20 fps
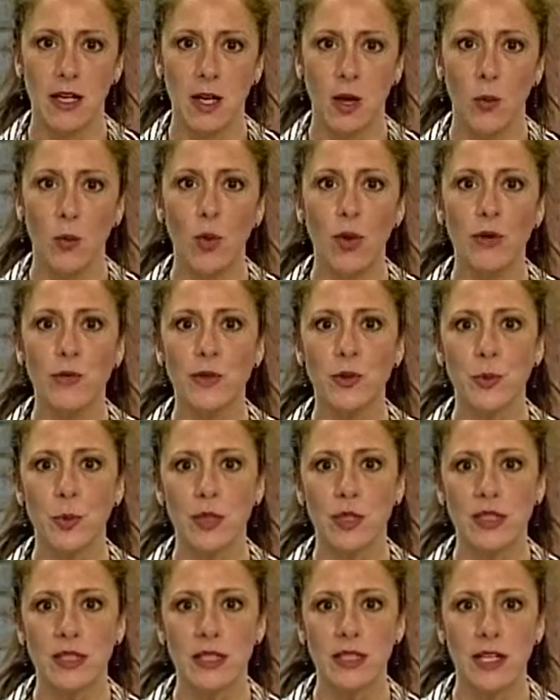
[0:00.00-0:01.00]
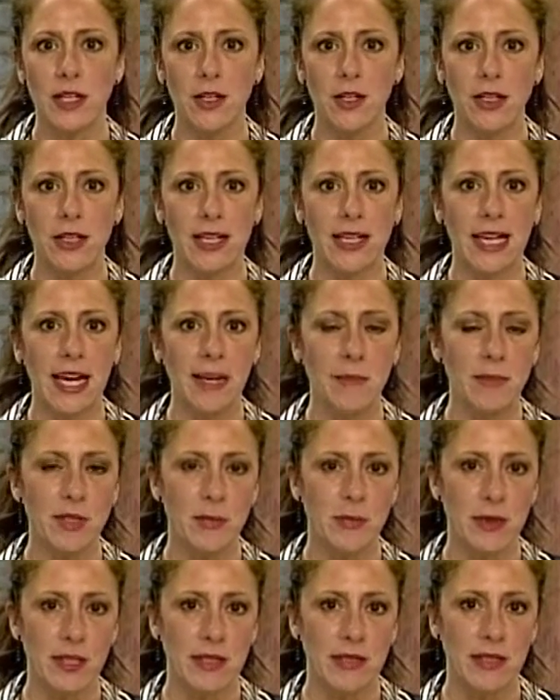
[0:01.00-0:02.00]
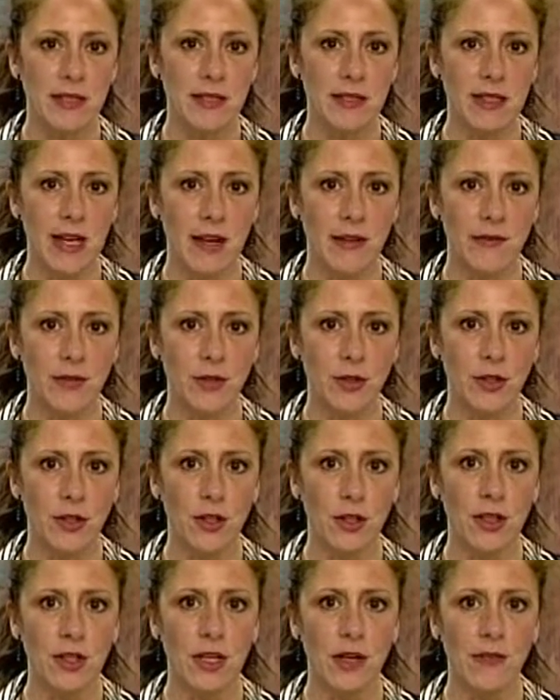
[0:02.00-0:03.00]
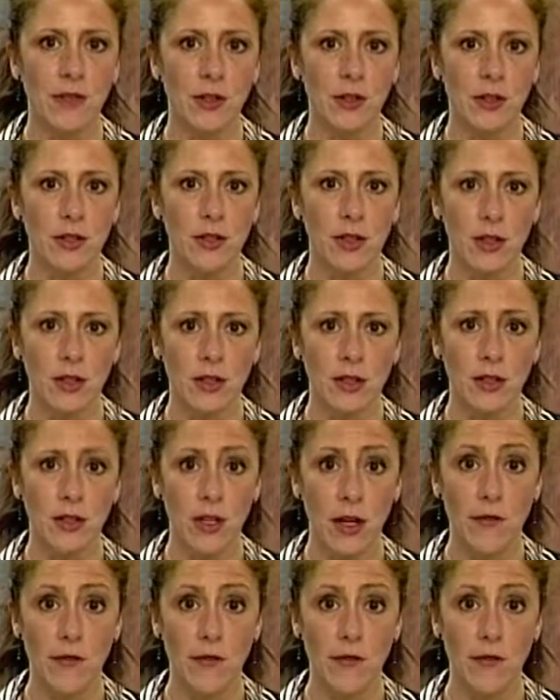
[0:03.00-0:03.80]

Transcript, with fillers: Wolves were declared a game species after Governor, uh,